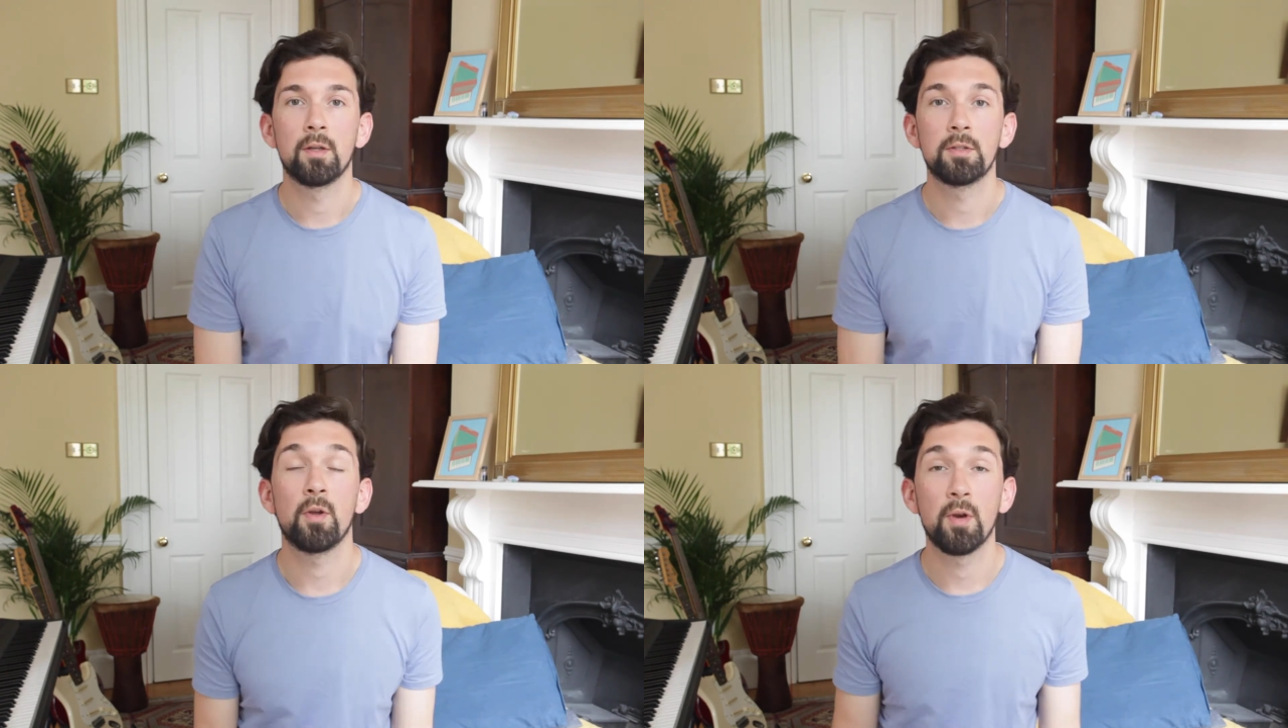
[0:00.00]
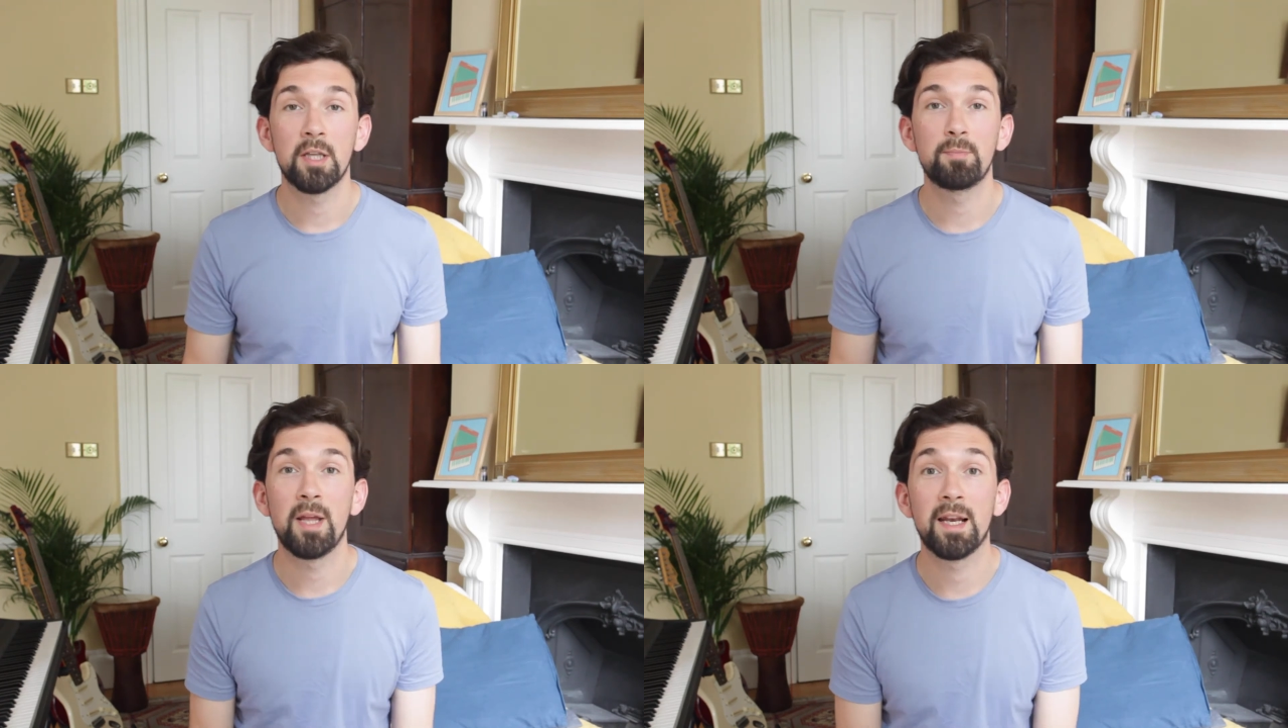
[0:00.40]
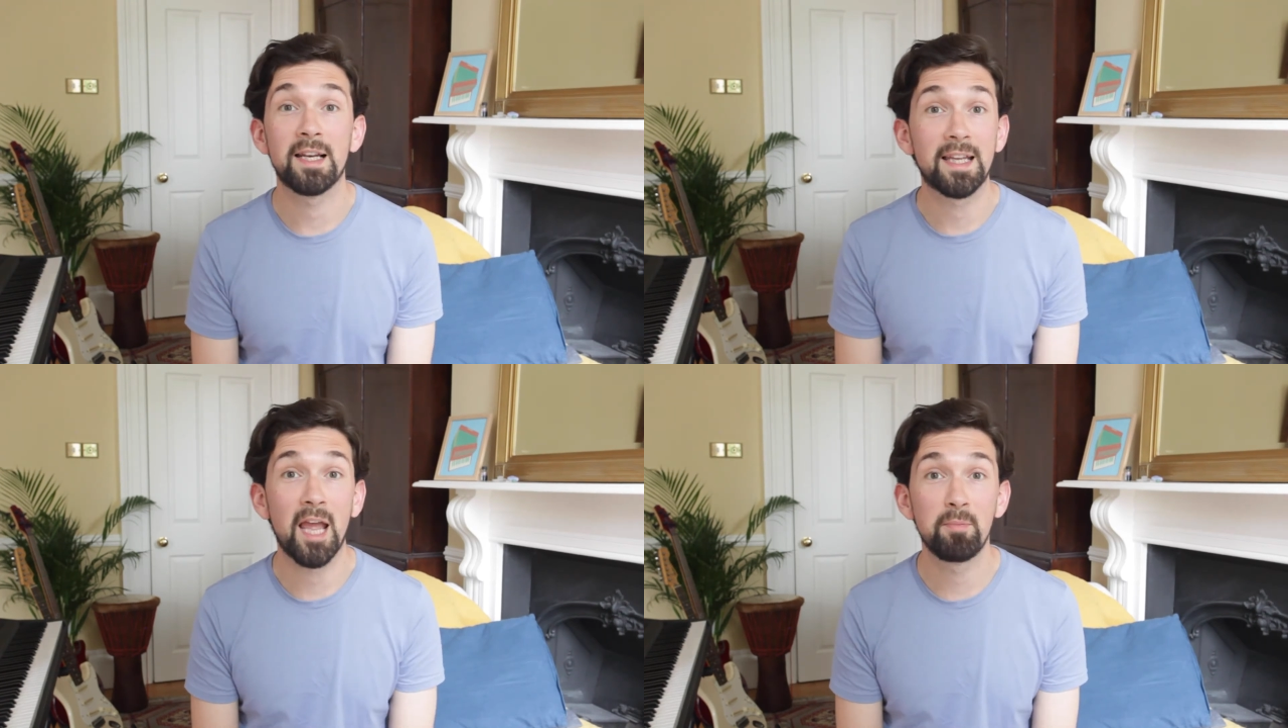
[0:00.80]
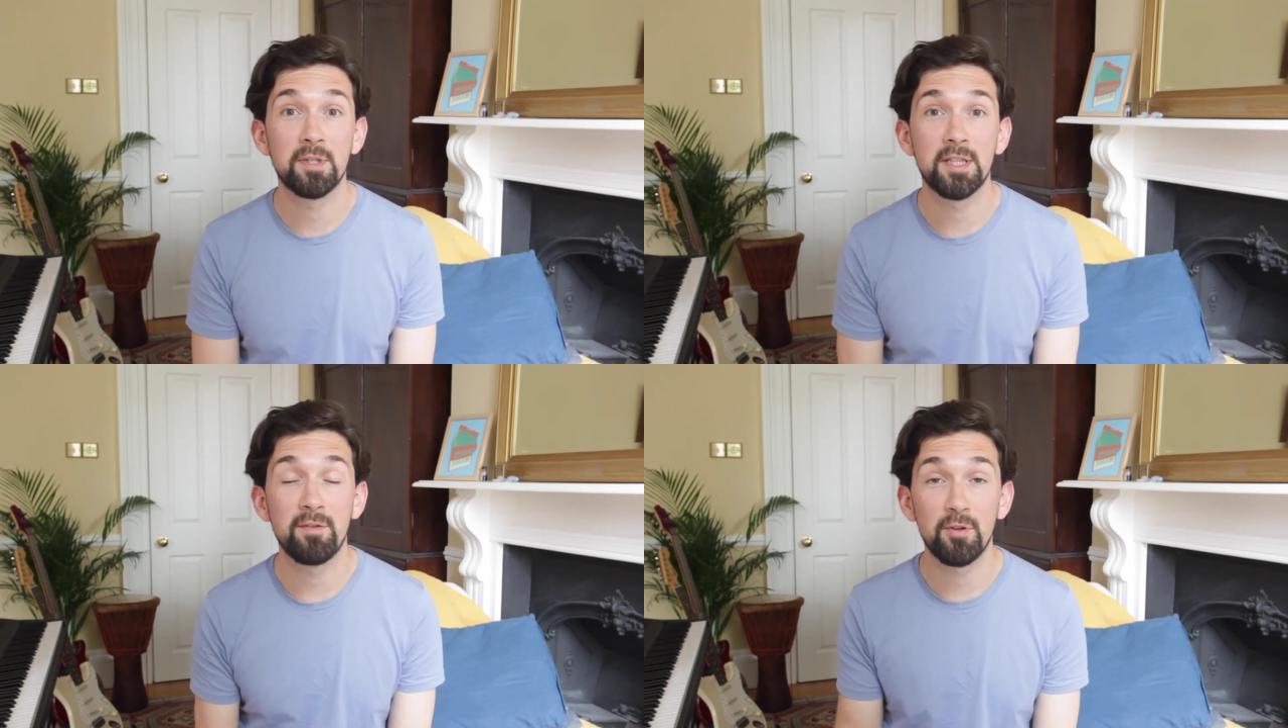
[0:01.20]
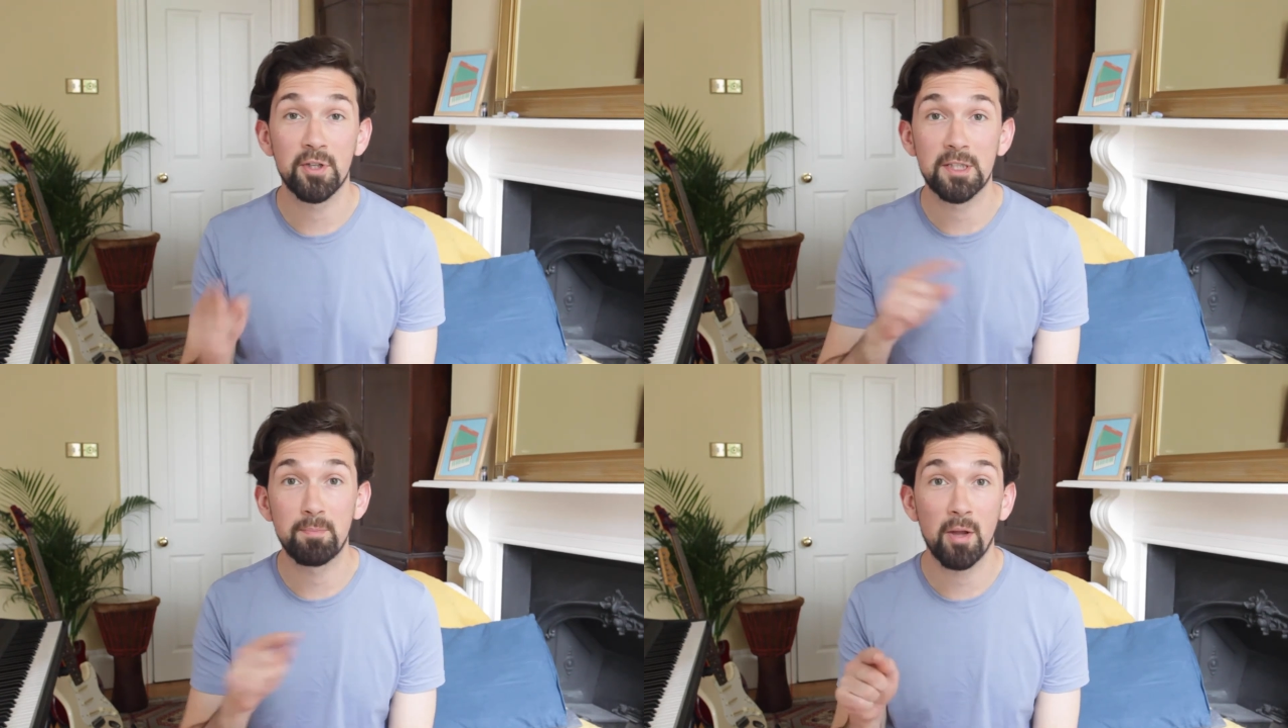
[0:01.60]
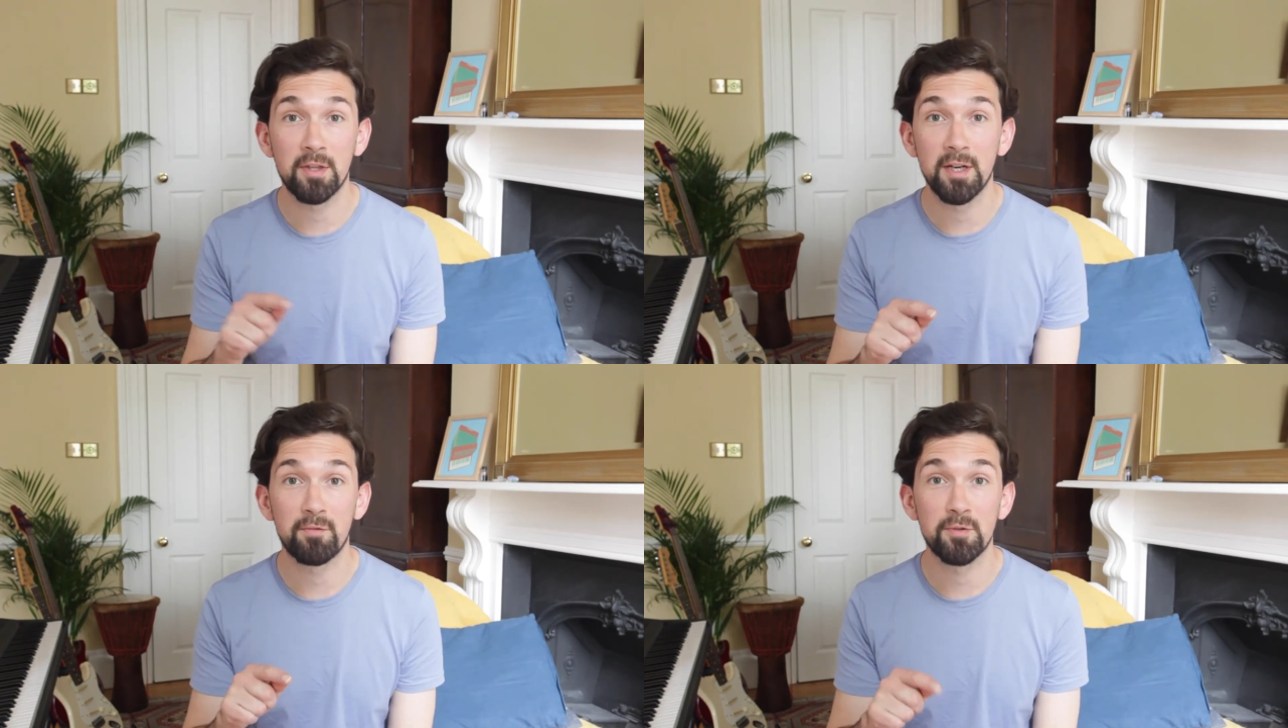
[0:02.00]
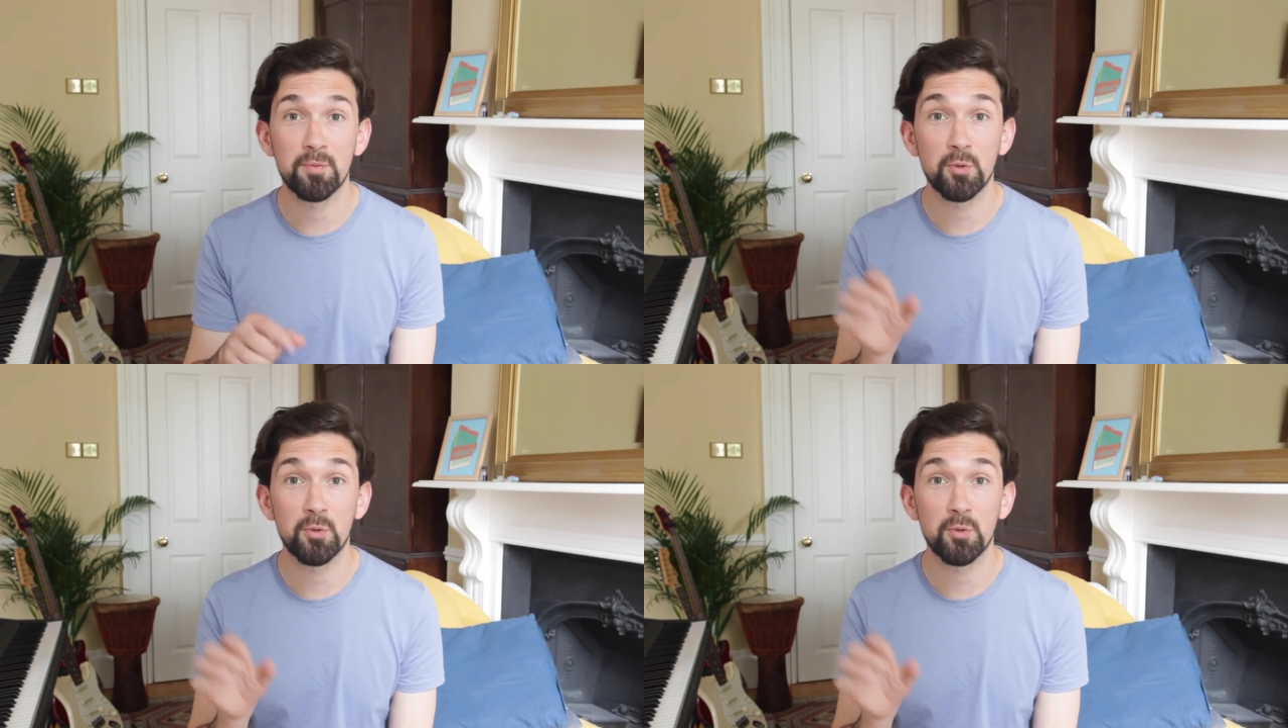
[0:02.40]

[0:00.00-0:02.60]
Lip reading: So let's play a little game to see if you can spot the difference